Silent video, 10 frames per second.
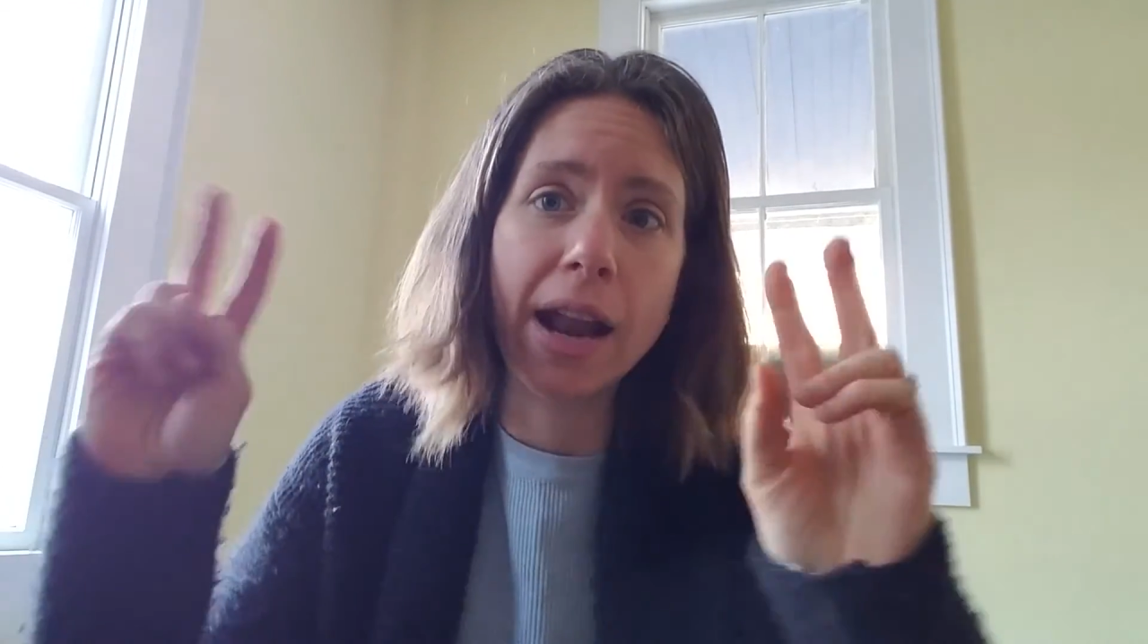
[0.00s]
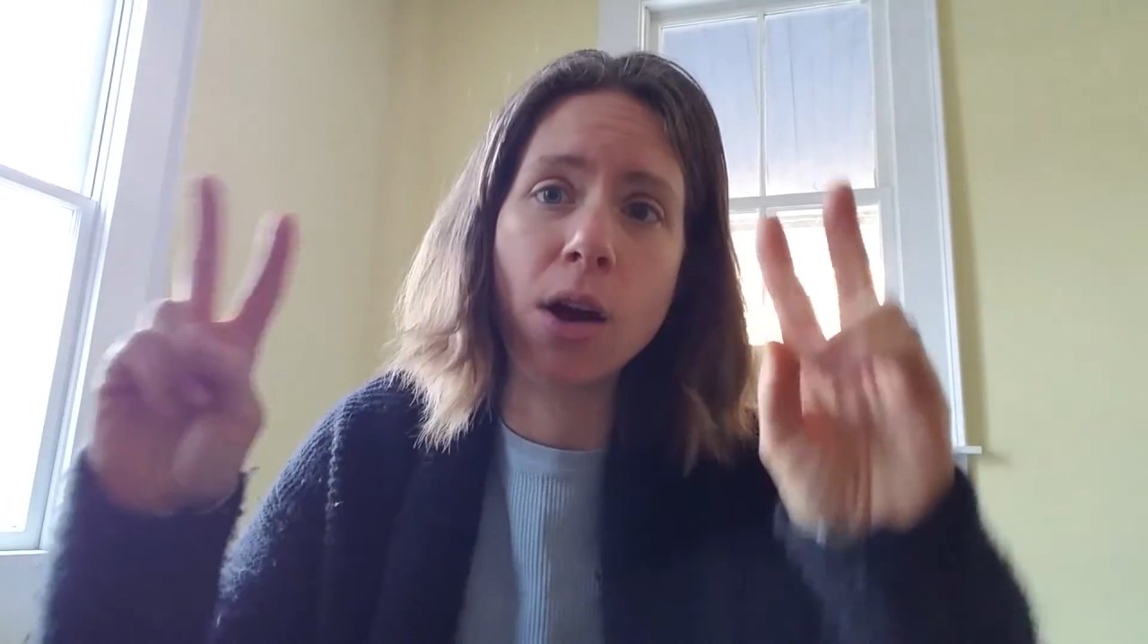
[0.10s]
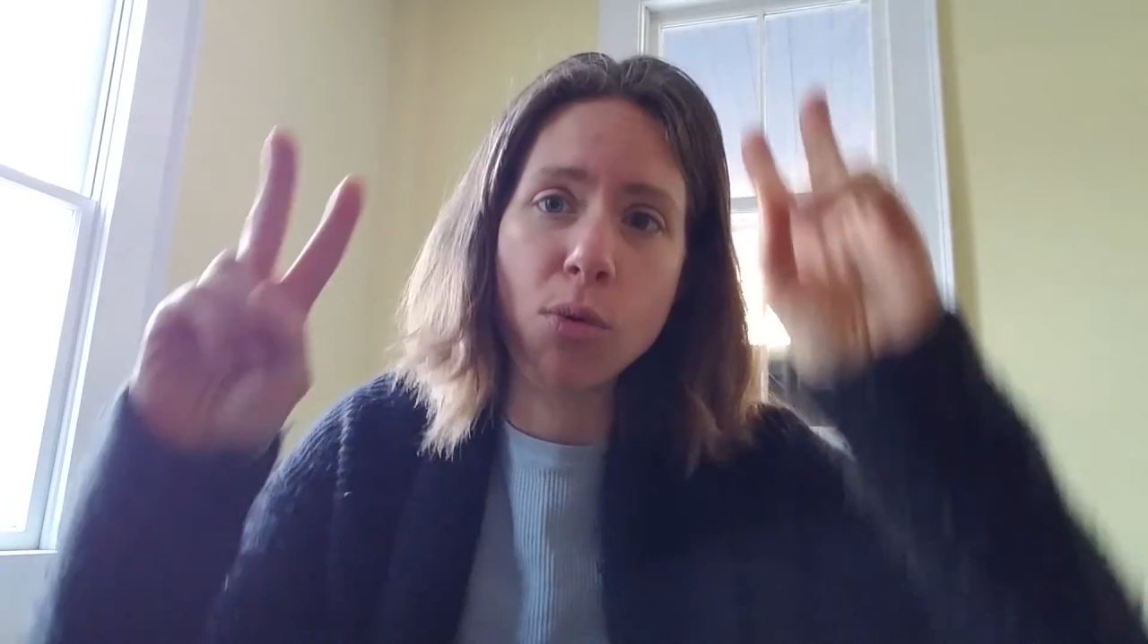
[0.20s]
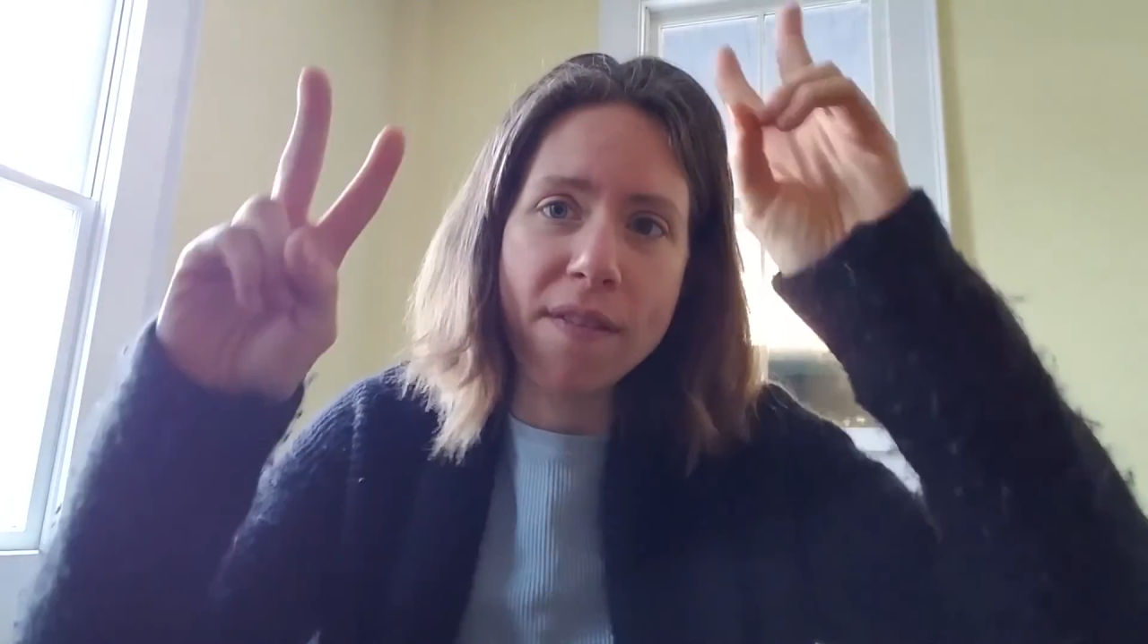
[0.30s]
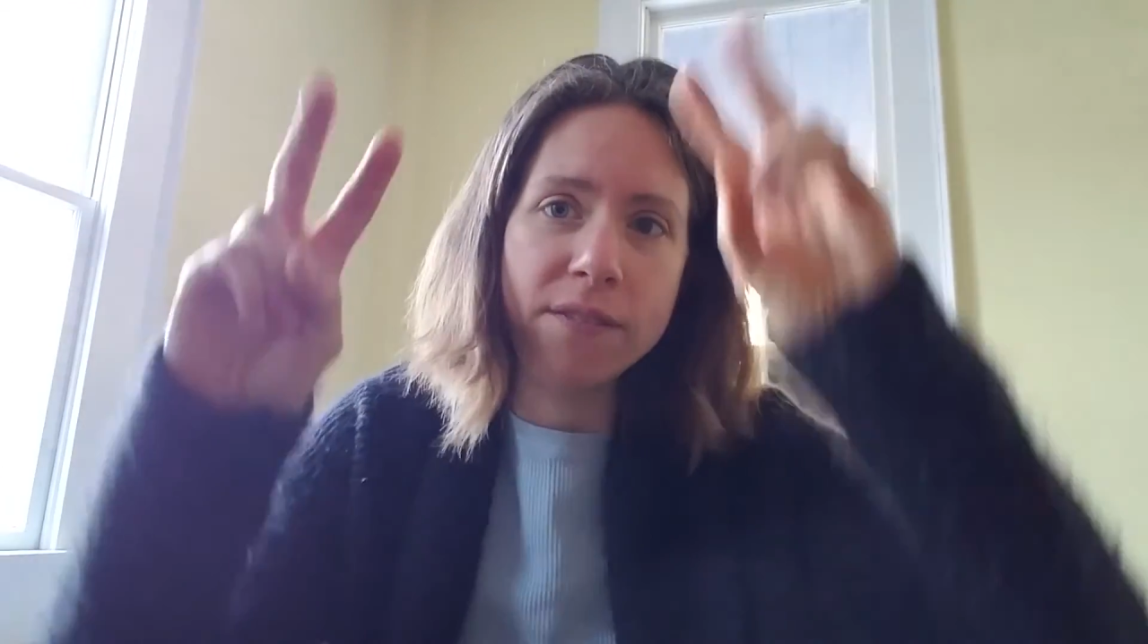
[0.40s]

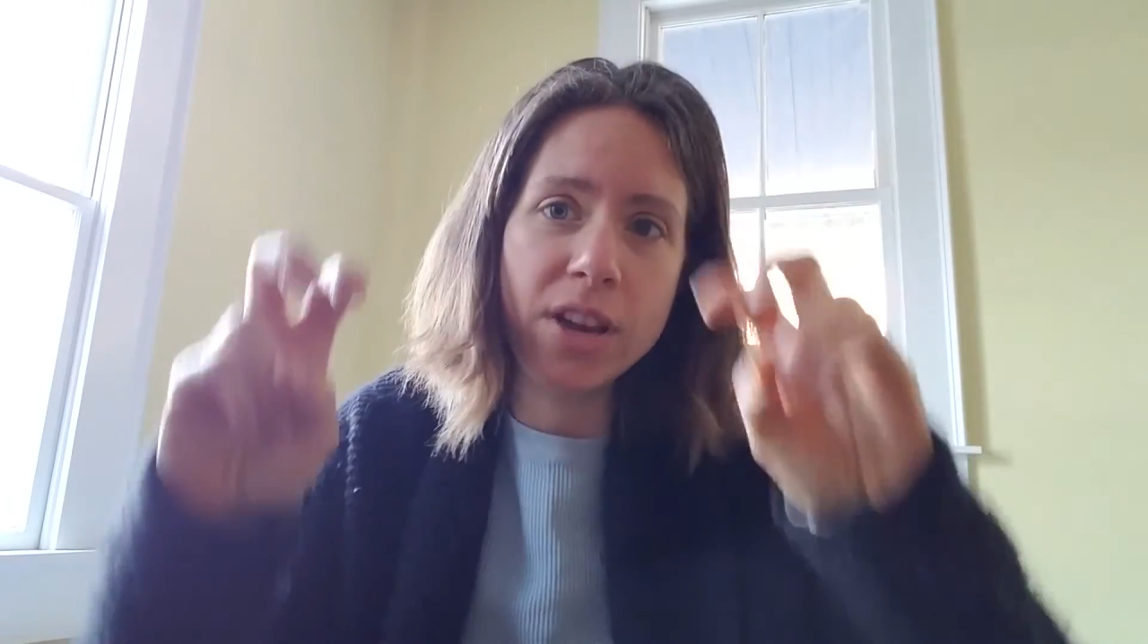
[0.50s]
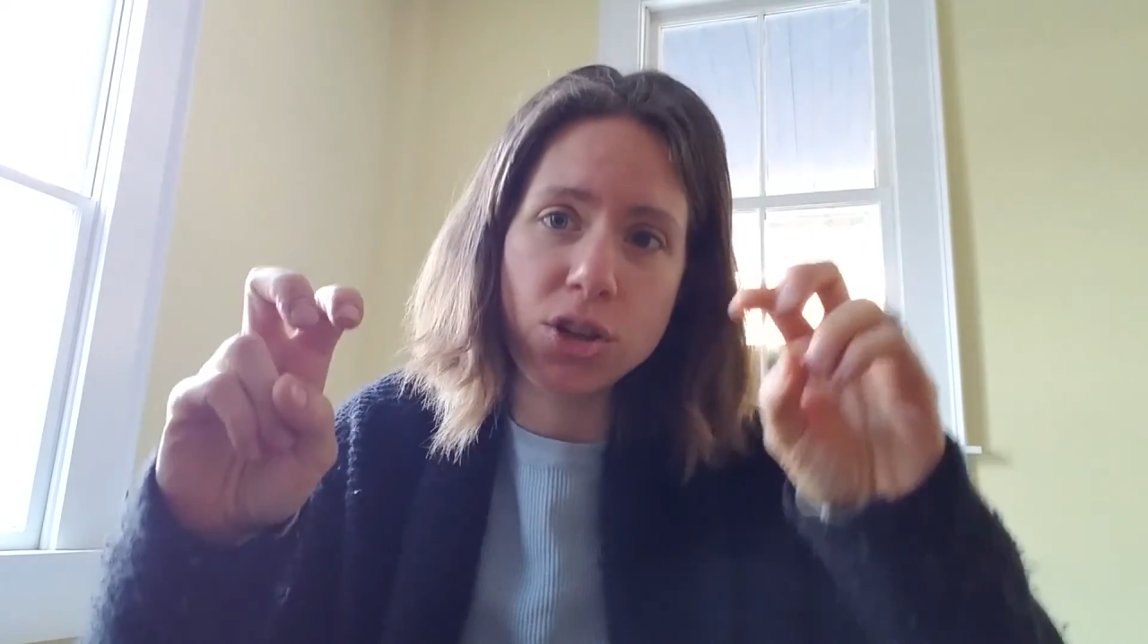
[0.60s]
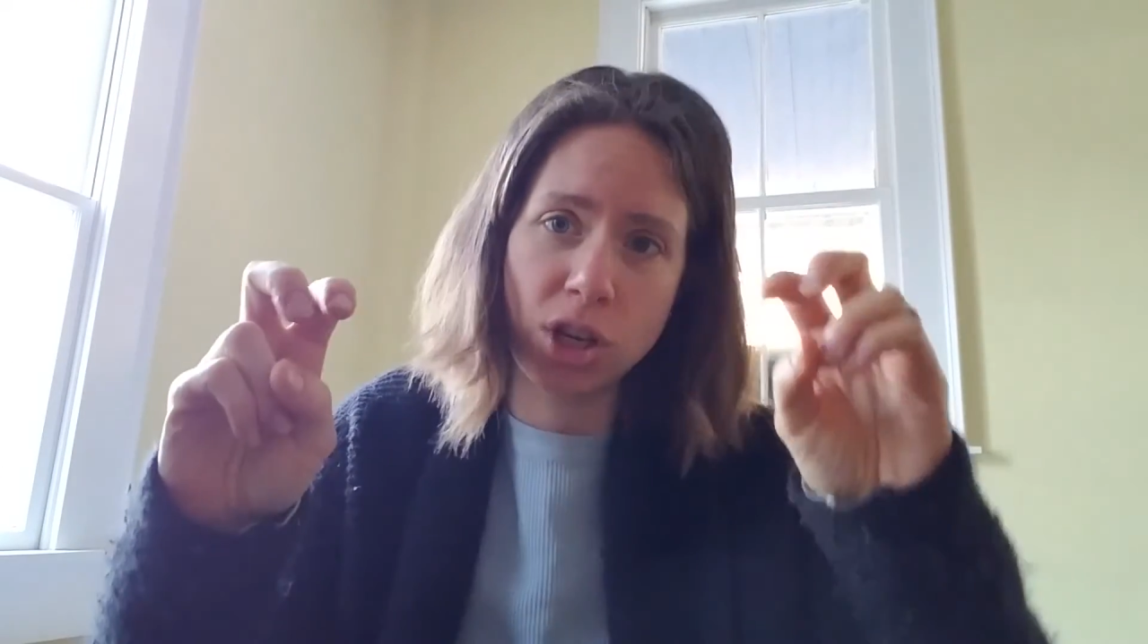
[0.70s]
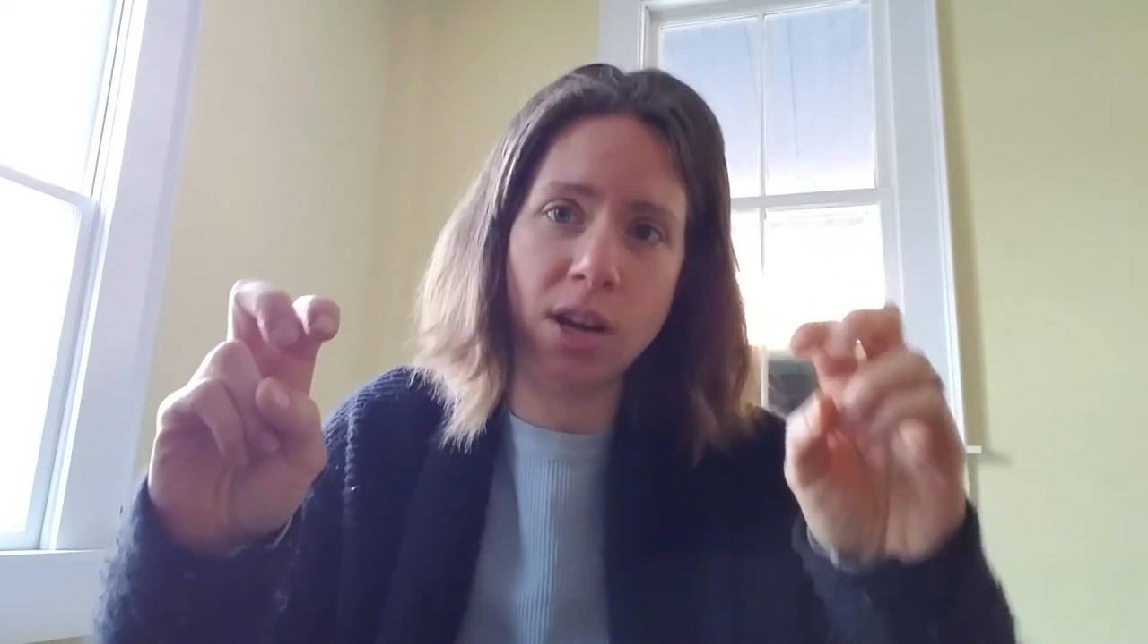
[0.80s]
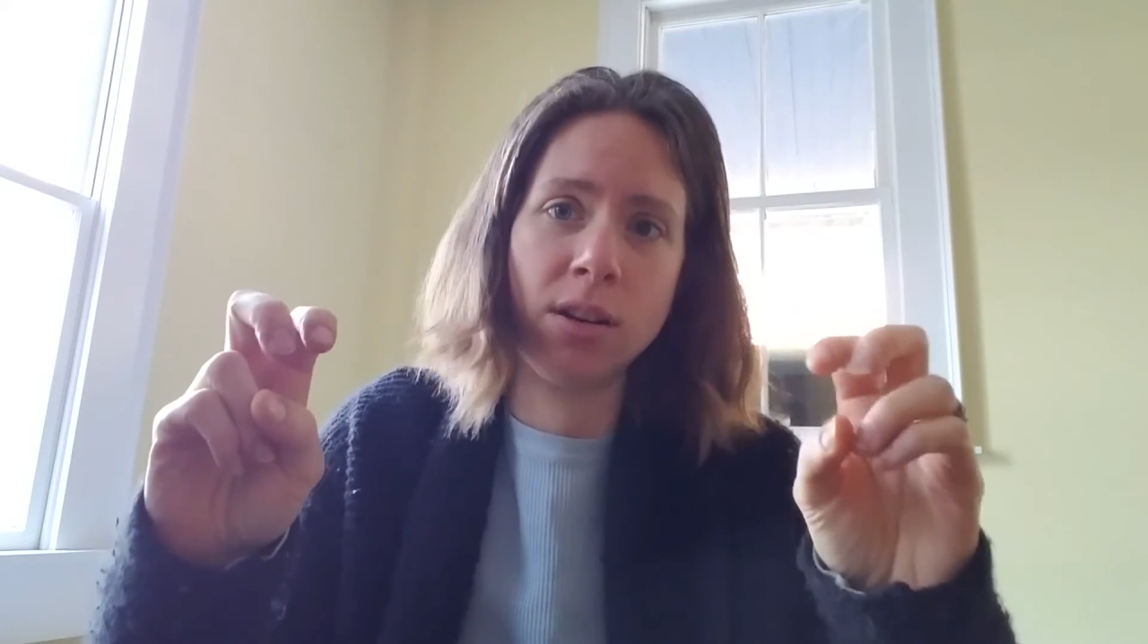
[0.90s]

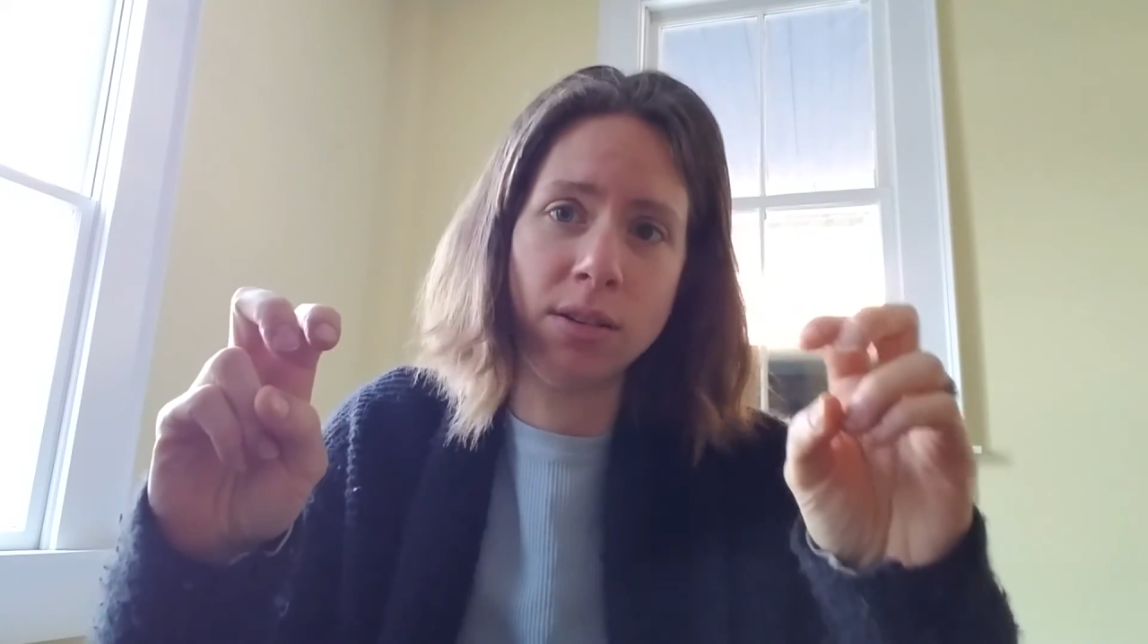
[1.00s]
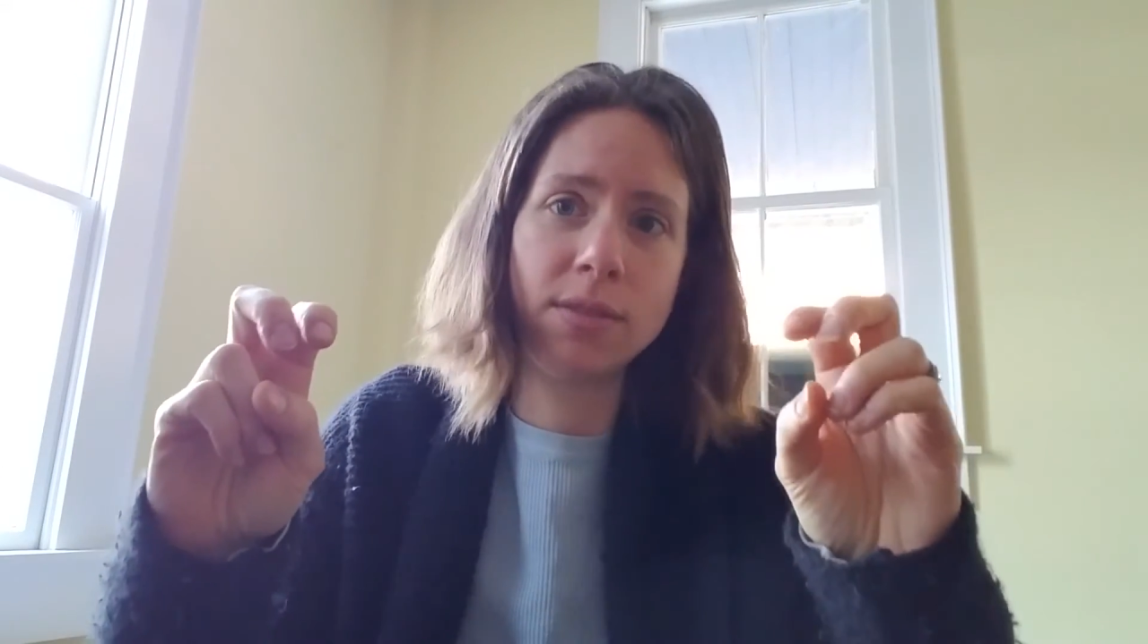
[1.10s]
revision